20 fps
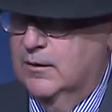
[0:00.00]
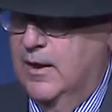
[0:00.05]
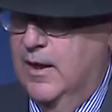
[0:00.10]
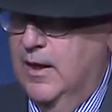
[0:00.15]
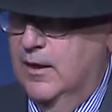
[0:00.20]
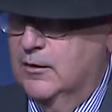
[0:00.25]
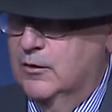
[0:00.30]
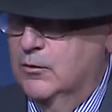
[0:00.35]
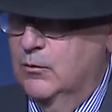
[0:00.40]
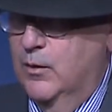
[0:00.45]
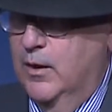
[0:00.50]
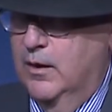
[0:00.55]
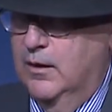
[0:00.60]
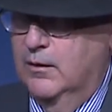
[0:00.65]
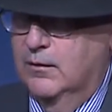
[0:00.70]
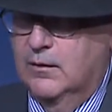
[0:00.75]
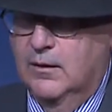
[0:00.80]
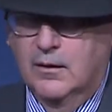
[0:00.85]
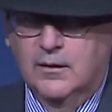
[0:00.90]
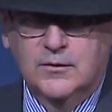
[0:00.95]
can't do
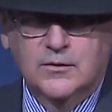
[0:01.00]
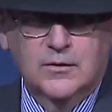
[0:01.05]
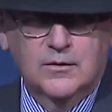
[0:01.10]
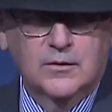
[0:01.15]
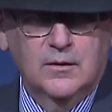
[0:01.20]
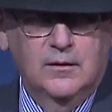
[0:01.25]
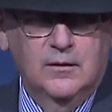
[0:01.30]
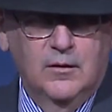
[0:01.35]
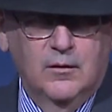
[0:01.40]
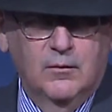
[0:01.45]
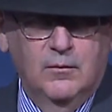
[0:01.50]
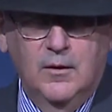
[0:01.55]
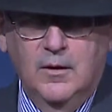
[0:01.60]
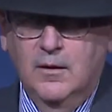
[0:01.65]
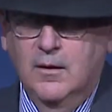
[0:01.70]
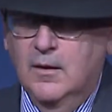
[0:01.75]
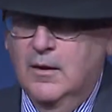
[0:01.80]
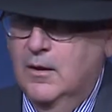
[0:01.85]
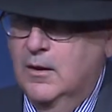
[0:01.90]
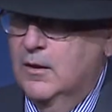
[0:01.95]
anything, it just,
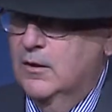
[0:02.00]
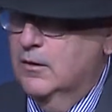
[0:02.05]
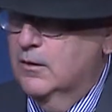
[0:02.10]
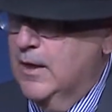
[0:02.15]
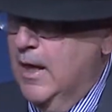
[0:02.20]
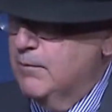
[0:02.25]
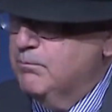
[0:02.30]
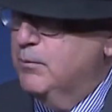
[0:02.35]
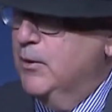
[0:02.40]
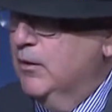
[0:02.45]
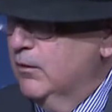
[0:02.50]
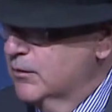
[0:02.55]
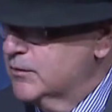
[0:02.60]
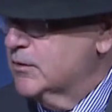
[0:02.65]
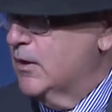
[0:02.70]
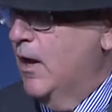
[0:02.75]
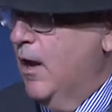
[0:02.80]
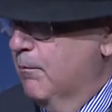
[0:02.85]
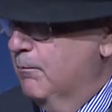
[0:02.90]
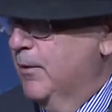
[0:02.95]
that builds
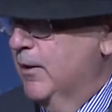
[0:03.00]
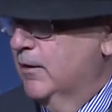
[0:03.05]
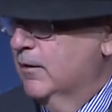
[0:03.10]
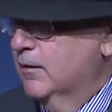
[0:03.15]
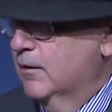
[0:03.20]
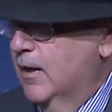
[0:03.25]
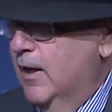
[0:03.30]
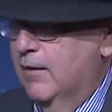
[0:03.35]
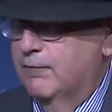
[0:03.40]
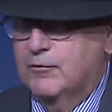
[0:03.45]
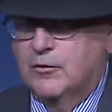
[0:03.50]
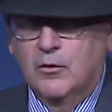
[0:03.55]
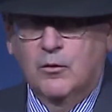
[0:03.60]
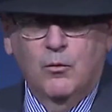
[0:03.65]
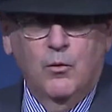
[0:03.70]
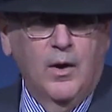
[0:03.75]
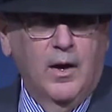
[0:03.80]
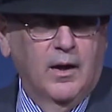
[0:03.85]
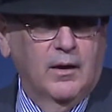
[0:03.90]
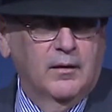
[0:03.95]
up after a
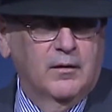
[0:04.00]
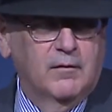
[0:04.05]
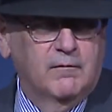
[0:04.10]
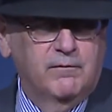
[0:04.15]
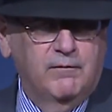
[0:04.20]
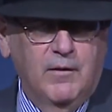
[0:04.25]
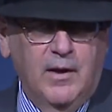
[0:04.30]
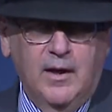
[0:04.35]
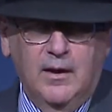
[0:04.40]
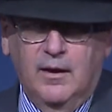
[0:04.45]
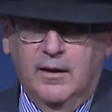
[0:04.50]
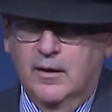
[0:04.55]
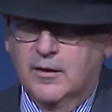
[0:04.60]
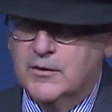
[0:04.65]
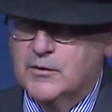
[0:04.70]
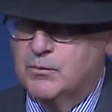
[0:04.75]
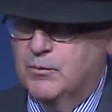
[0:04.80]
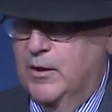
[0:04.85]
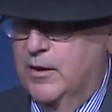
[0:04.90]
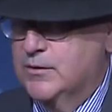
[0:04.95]
while, and it finally
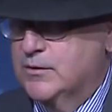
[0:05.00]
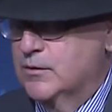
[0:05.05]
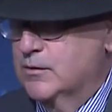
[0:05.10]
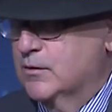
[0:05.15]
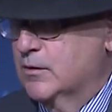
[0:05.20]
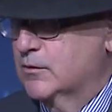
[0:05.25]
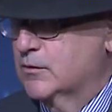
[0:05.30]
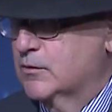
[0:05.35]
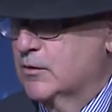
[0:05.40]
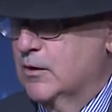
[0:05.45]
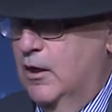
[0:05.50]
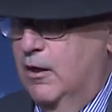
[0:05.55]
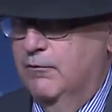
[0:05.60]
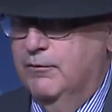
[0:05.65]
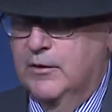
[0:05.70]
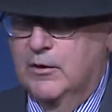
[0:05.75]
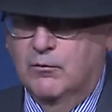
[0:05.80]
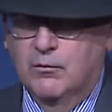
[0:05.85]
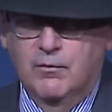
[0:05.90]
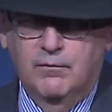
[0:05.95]
expresses itself
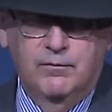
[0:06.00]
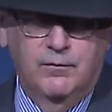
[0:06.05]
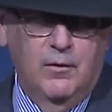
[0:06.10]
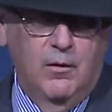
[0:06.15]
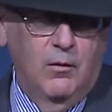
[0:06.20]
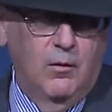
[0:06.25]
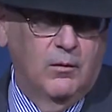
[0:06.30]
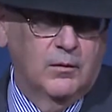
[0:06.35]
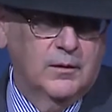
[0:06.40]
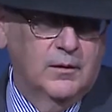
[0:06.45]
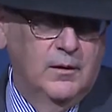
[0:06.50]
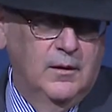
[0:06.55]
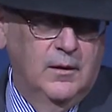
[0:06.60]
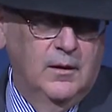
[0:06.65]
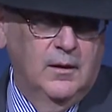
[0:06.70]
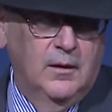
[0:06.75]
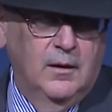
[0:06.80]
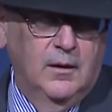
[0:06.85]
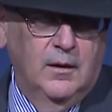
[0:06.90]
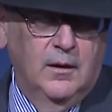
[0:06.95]
in a revolt
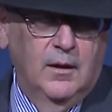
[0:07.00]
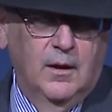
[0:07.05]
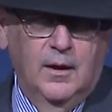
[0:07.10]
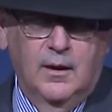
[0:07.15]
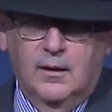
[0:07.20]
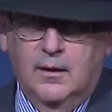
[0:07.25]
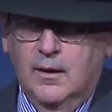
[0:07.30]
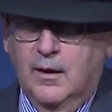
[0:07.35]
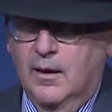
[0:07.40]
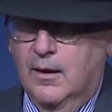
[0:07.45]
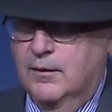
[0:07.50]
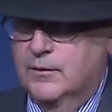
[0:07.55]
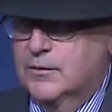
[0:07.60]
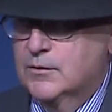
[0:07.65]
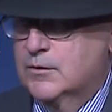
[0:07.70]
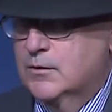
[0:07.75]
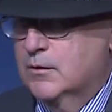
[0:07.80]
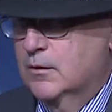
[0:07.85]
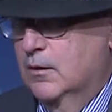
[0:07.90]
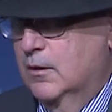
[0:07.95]

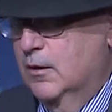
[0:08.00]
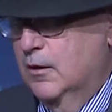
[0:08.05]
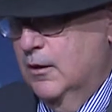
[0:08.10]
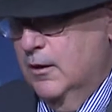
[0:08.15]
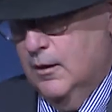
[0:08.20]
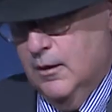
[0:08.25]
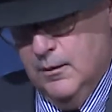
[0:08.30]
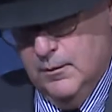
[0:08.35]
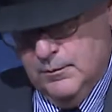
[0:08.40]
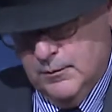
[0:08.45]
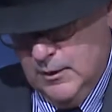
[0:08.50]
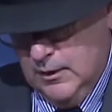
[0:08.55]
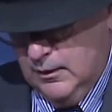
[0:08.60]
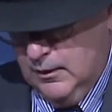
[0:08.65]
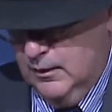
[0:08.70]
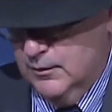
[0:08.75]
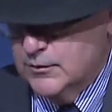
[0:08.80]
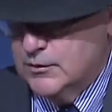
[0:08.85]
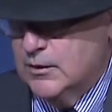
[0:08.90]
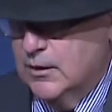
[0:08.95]
against
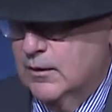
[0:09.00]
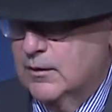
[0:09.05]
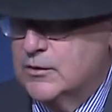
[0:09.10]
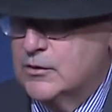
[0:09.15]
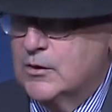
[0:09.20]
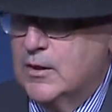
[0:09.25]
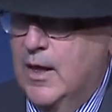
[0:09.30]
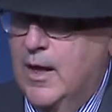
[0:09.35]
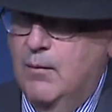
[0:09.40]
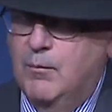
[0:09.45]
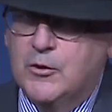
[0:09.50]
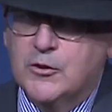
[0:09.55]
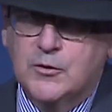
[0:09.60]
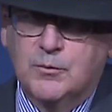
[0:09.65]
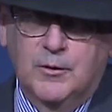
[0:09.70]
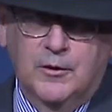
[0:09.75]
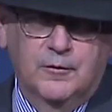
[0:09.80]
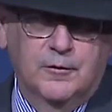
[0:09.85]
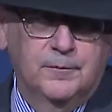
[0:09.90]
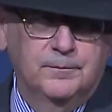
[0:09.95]
an
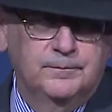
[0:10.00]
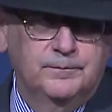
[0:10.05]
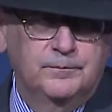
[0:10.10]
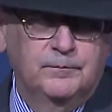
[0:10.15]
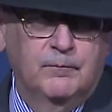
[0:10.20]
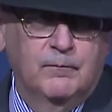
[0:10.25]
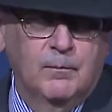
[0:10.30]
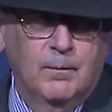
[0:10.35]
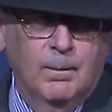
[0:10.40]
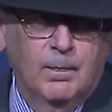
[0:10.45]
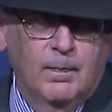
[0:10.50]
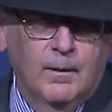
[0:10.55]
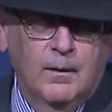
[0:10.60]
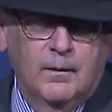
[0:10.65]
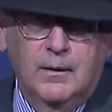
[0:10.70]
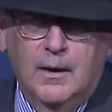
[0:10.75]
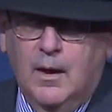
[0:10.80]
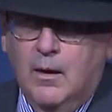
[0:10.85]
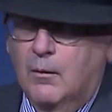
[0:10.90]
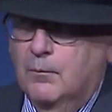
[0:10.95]
establishment.
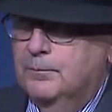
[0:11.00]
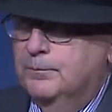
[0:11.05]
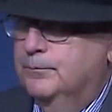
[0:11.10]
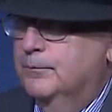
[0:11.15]
Now,